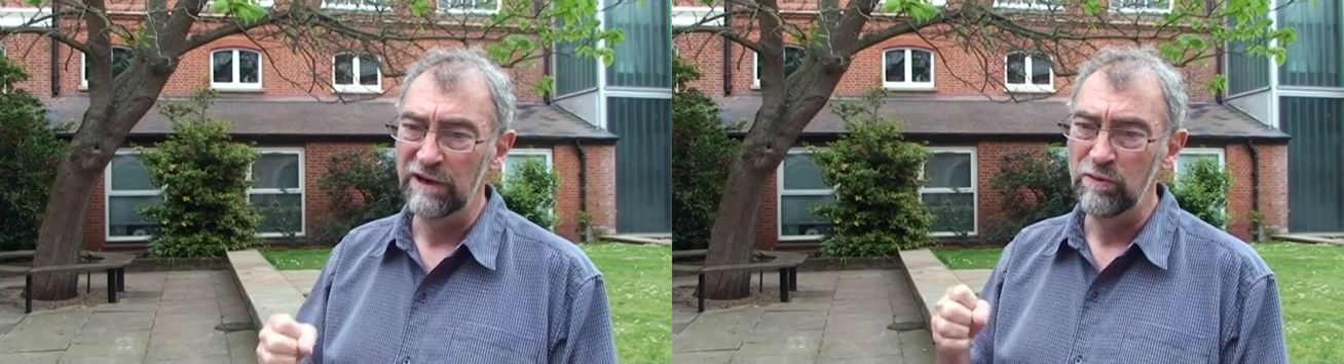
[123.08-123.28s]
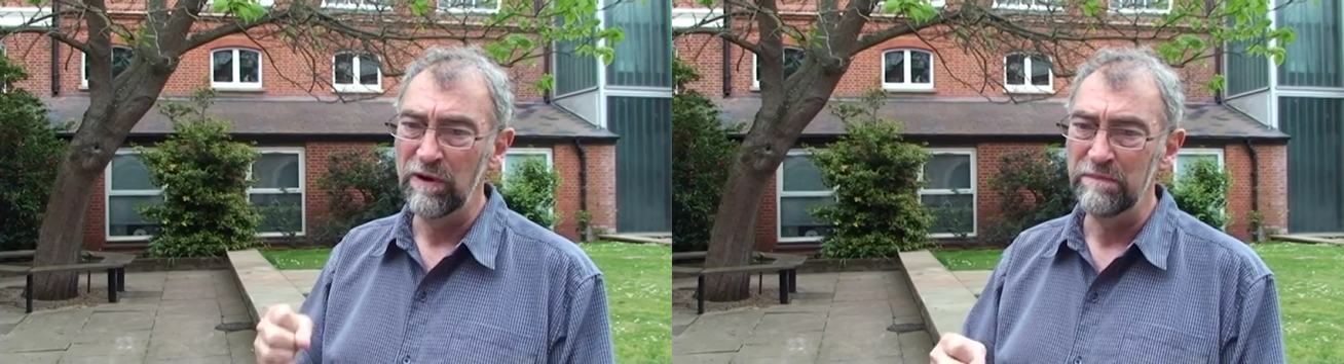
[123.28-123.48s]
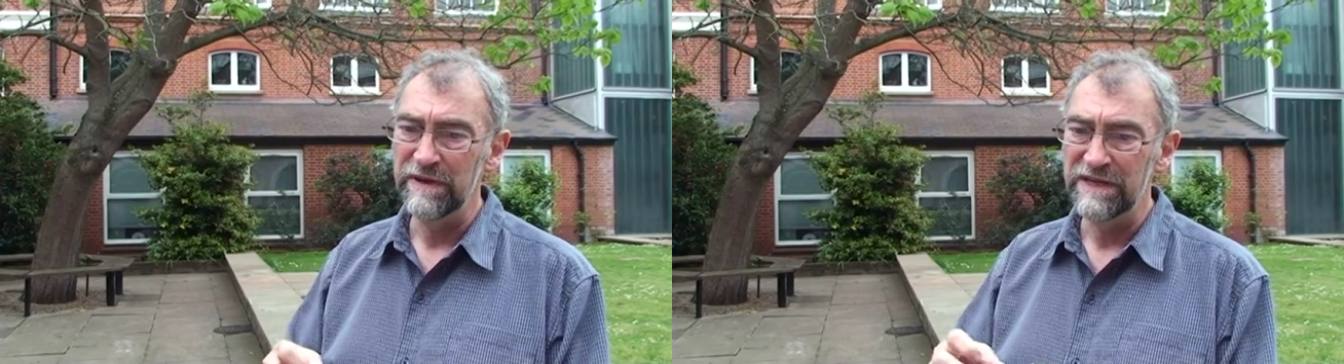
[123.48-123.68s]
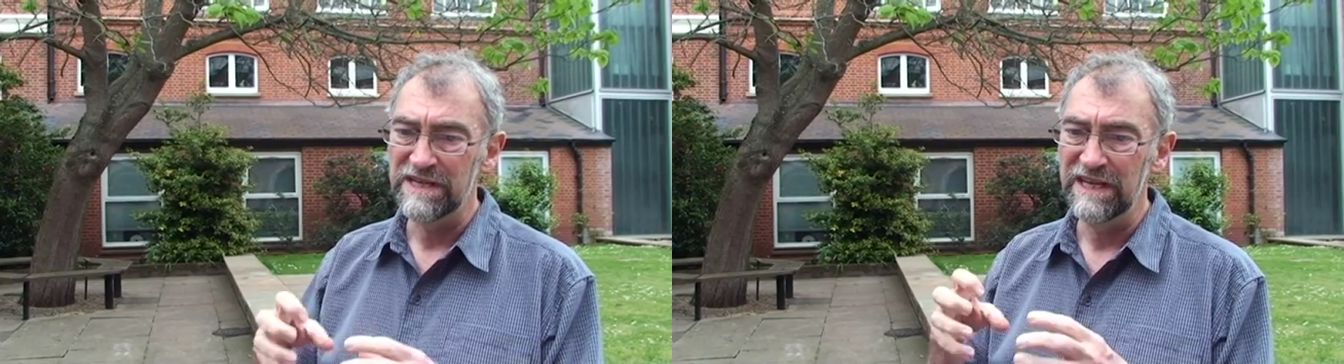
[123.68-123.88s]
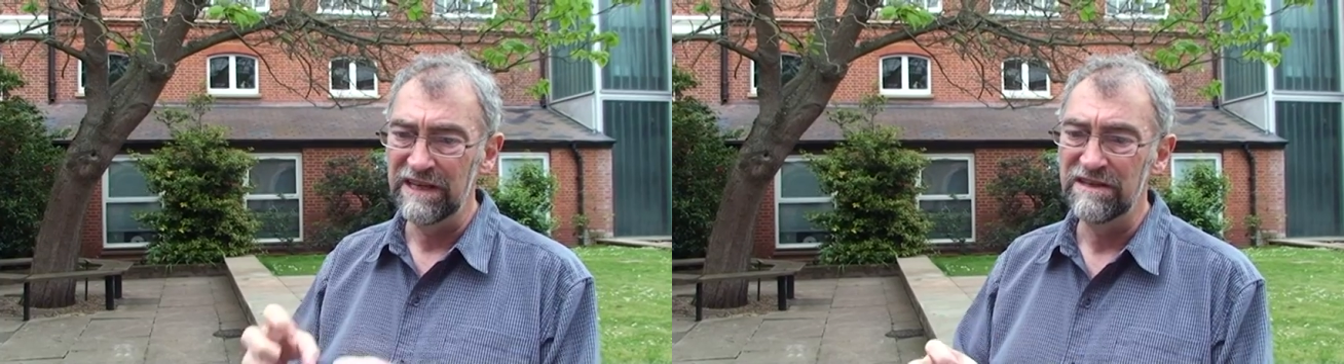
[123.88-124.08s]

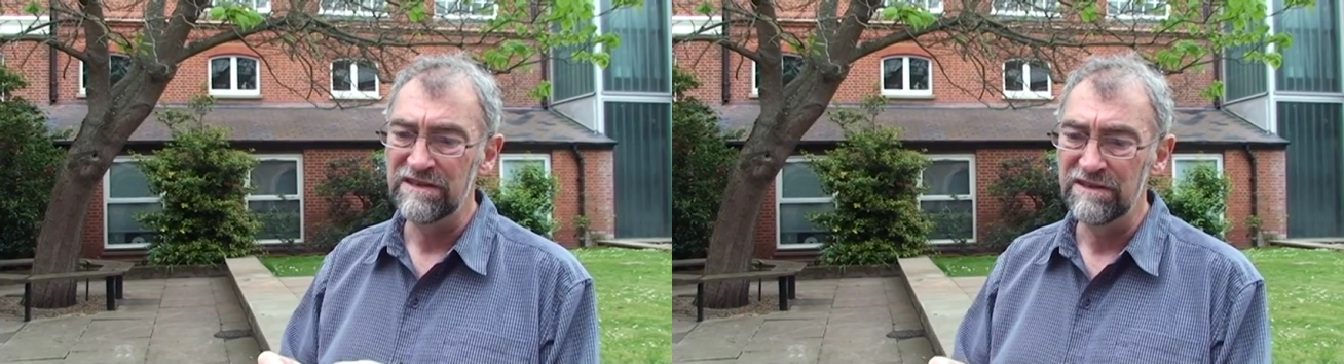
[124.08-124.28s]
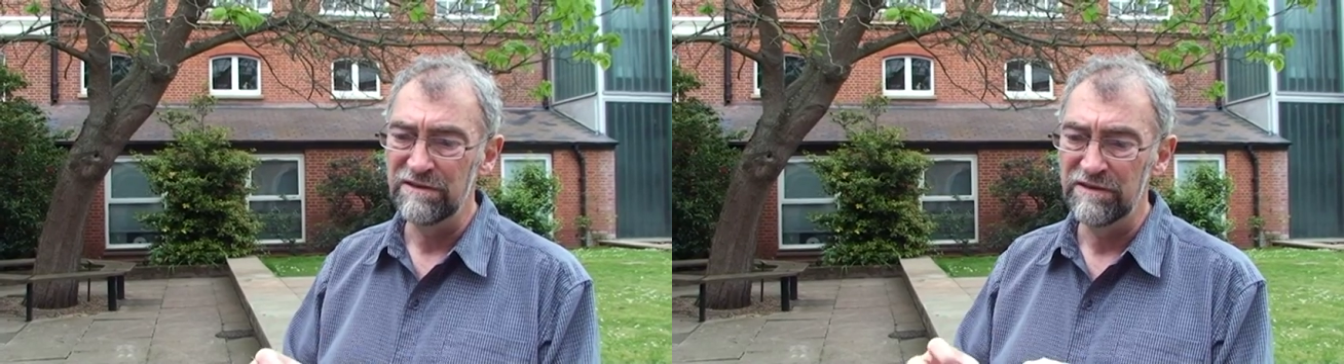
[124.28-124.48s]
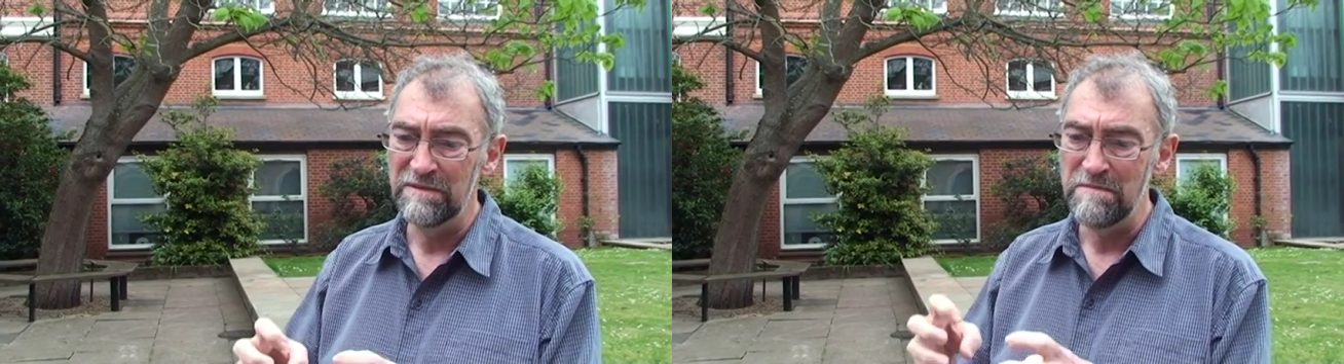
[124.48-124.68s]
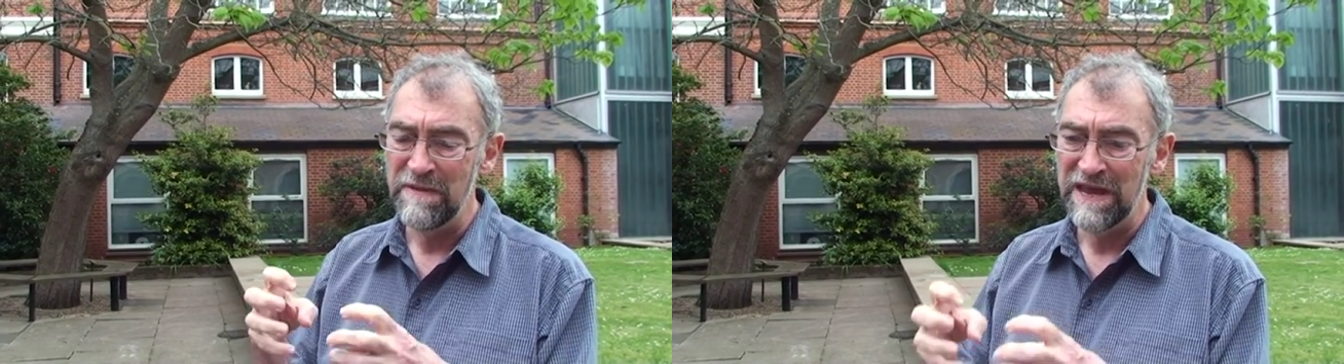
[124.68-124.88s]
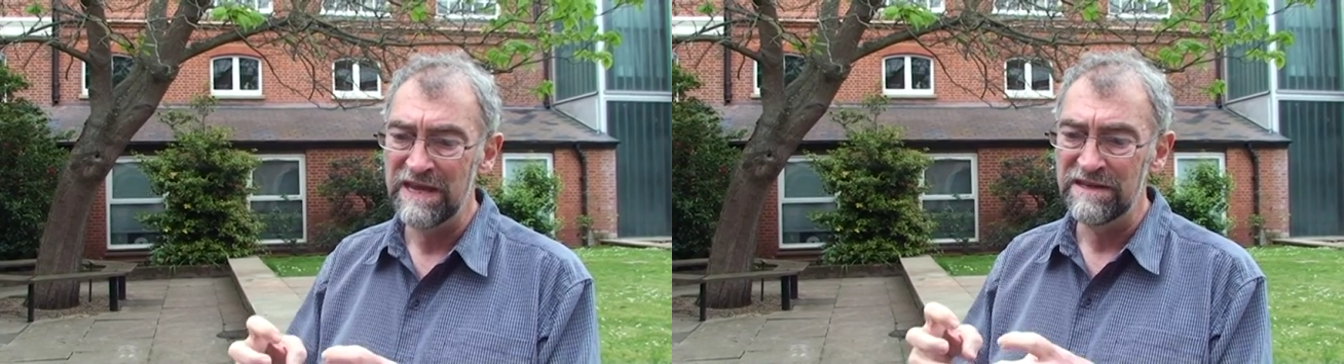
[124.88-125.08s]
equipment into the
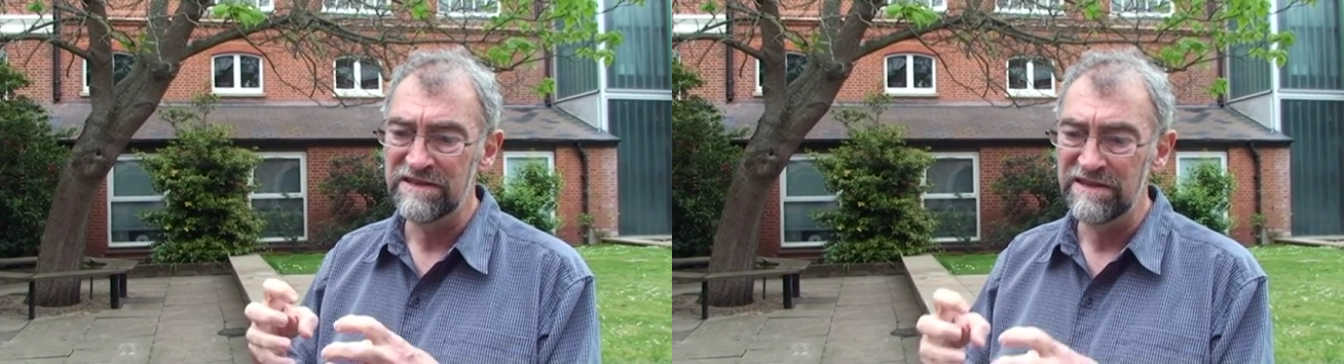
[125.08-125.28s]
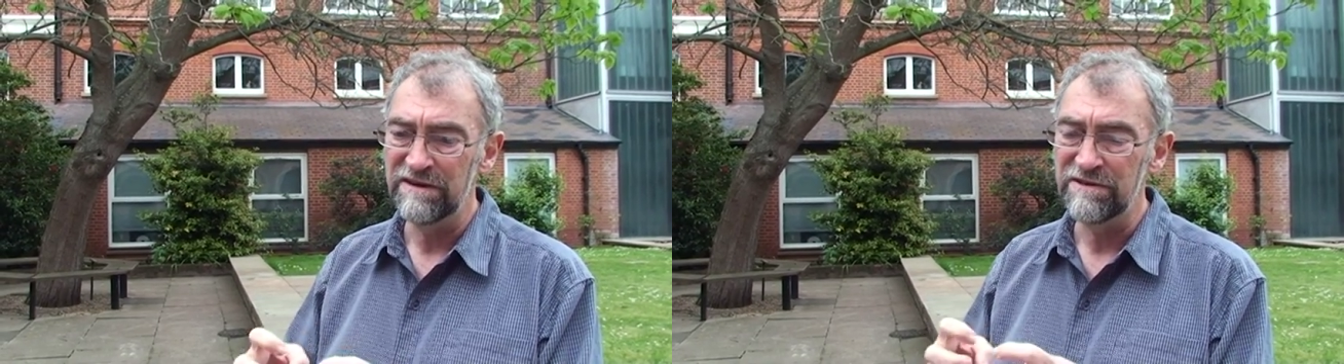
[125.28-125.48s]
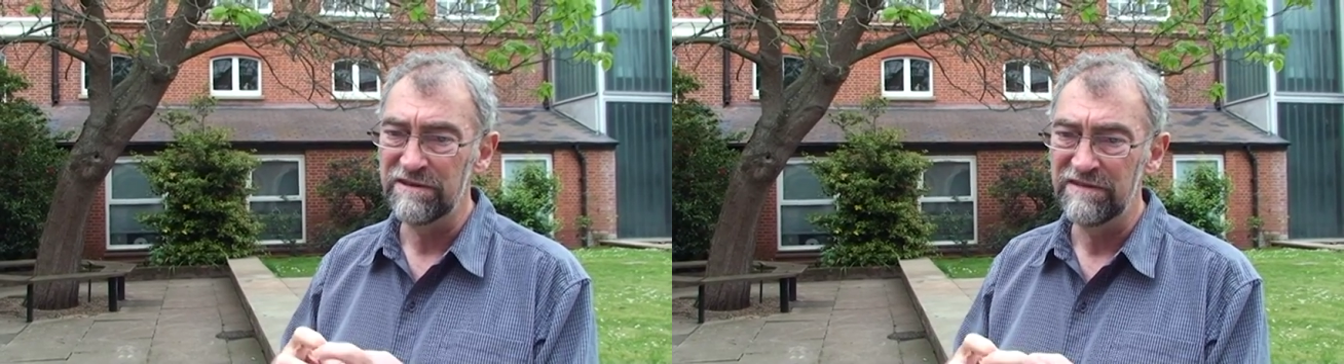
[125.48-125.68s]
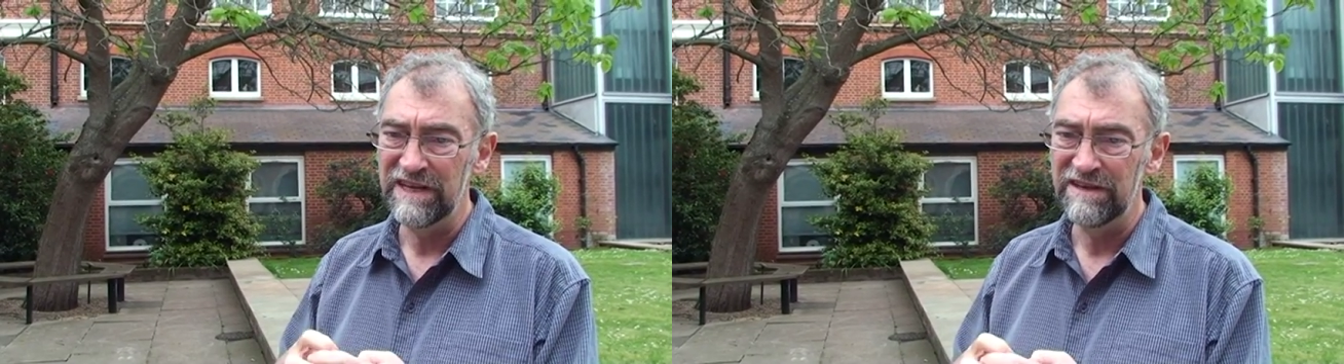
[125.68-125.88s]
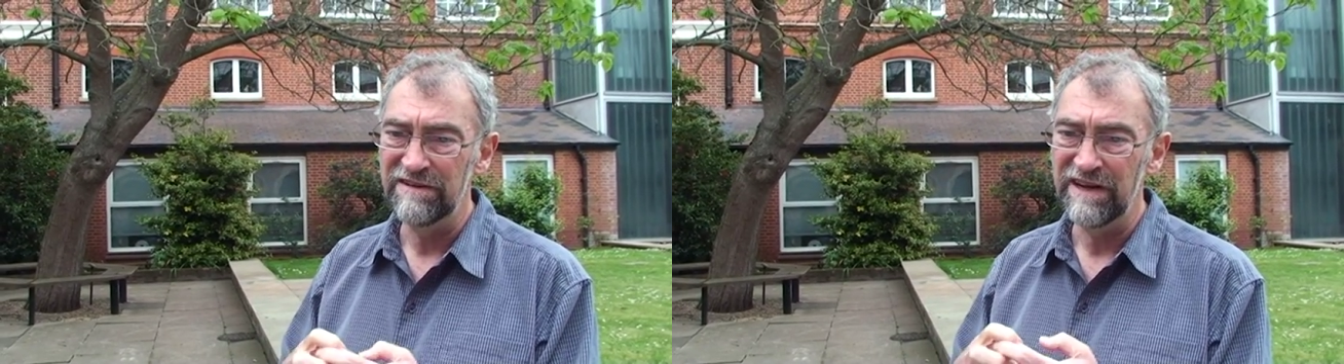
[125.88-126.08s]
main centers of
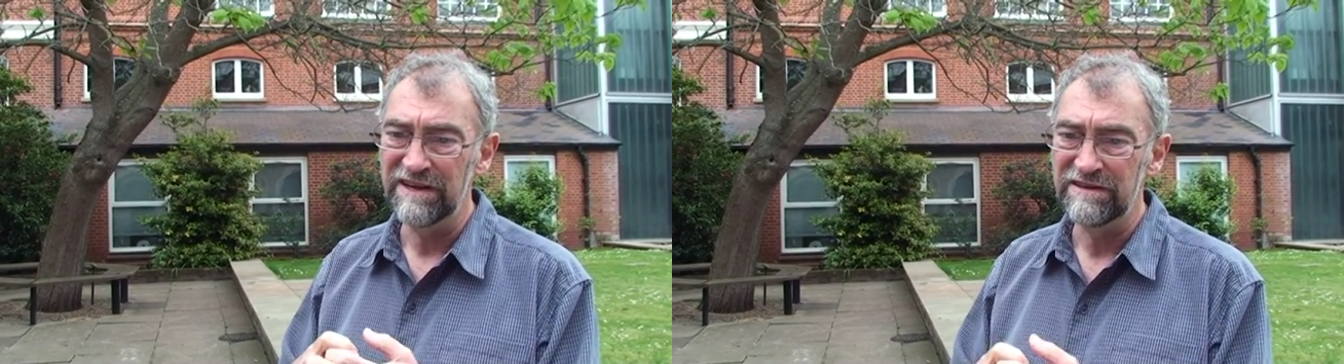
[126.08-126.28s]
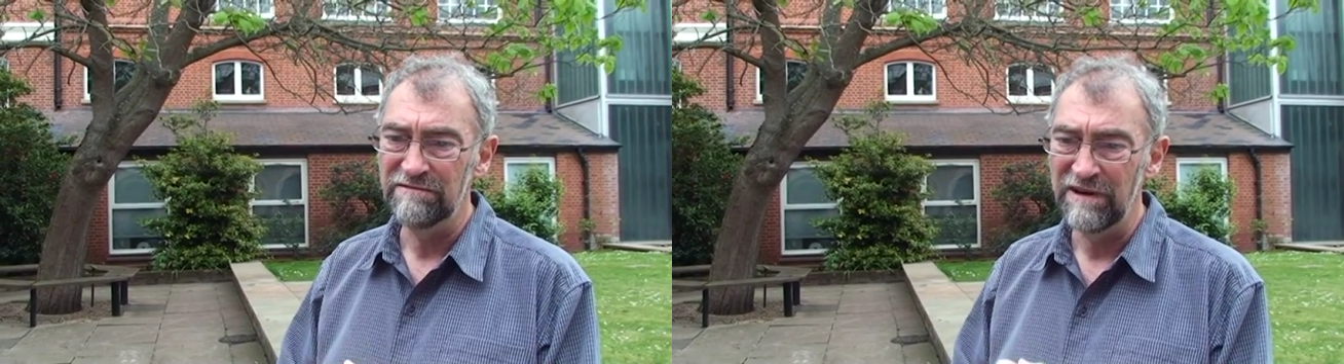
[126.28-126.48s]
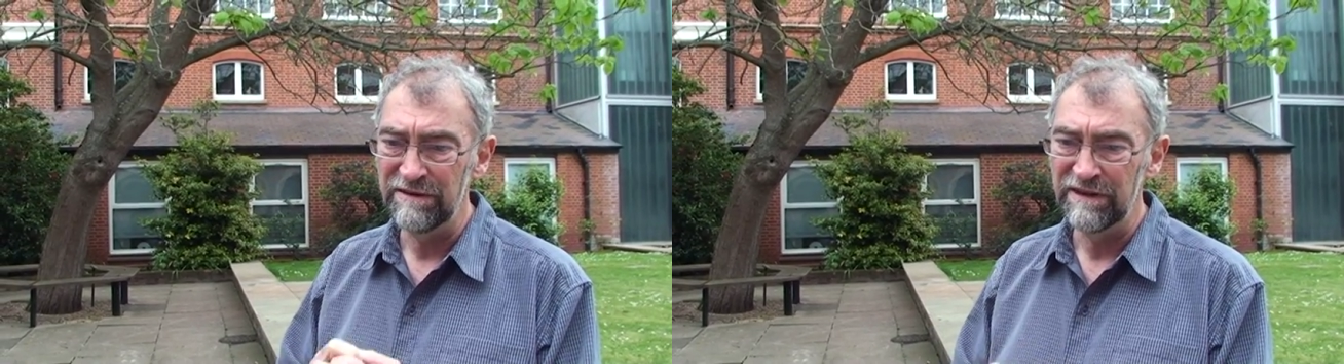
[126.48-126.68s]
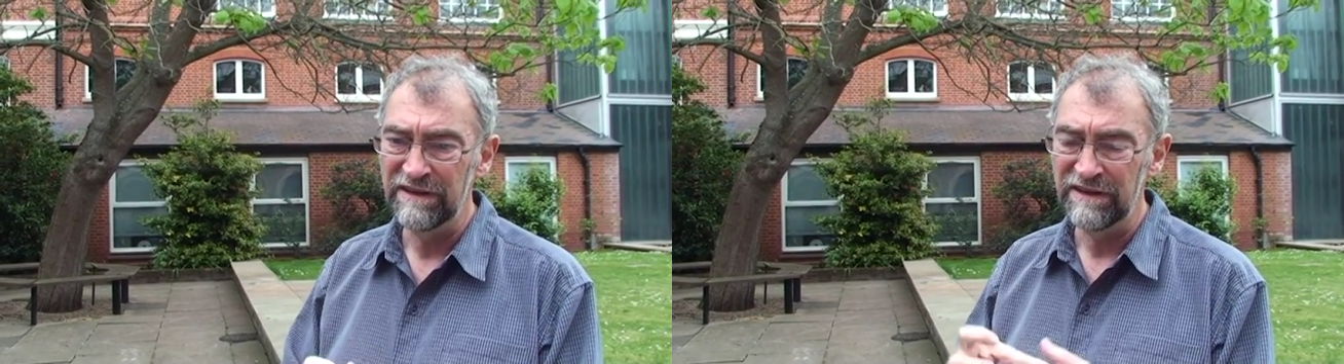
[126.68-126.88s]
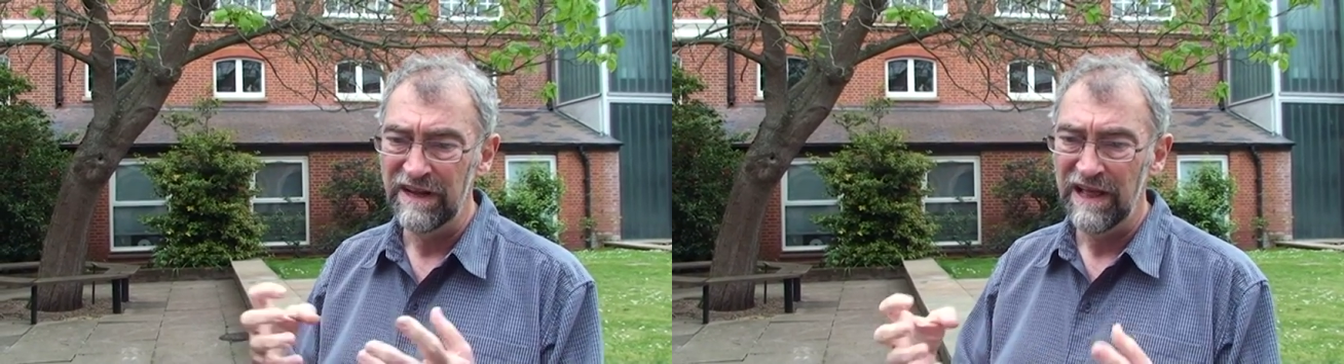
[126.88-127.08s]
the internet
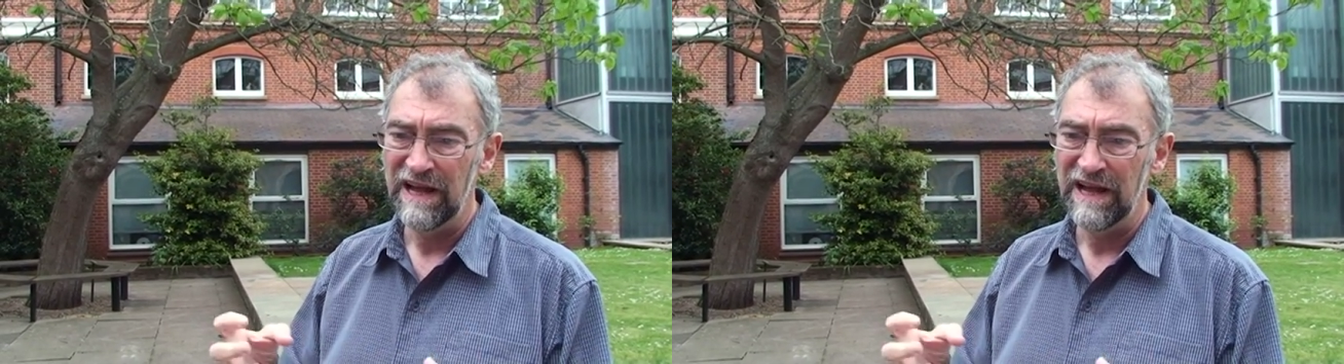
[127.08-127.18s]
routing.